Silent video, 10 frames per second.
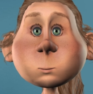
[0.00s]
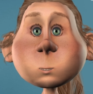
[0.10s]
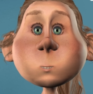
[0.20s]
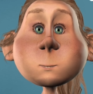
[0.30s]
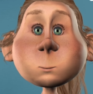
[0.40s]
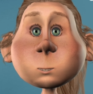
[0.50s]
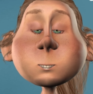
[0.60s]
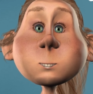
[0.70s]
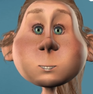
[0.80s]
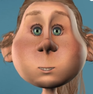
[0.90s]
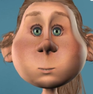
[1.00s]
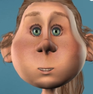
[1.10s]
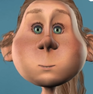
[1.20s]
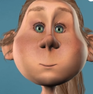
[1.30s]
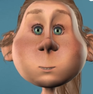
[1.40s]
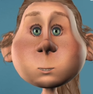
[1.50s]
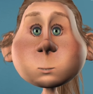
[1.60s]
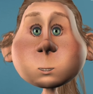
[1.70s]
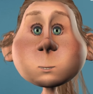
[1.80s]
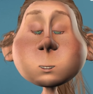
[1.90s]
Adjectives come
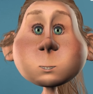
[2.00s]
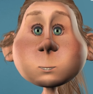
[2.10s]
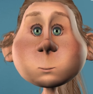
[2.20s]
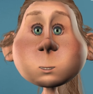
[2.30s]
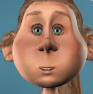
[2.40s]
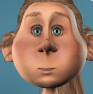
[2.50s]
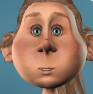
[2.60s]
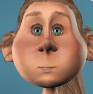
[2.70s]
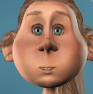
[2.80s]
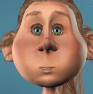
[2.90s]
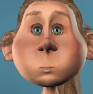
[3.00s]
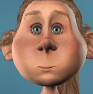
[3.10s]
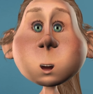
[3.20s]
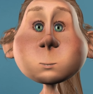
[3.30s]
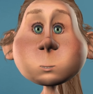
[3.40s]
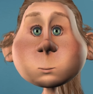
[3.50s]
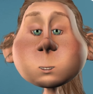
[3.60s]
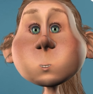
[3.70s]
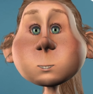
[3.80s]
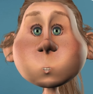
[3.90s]
with levels of intensity or
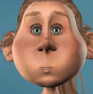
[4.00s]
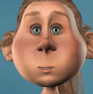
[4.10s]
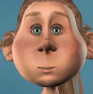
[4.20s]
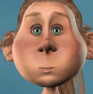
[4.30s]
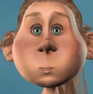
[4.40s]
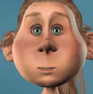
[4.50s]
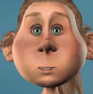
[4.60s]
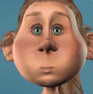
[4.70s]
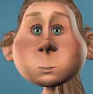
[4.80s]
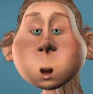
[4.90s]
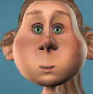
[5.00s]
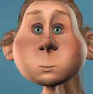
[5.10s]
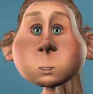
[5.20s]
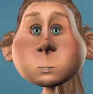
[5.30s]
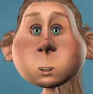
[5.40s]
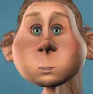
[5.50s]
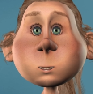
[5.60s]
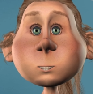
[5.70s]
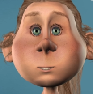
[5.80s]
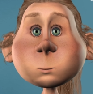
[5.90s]
comparison, and we call these
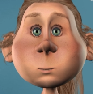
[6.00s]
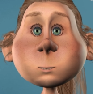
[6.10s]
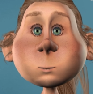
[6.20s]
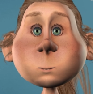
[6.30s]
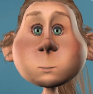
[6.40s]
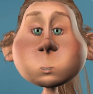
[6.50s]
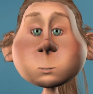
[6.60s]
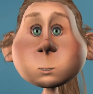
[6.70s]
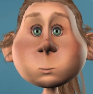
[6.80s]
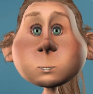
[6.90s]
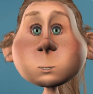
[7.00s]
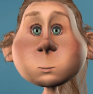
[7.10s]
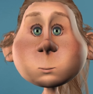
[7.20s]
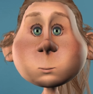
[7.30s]
degrees of adjectives.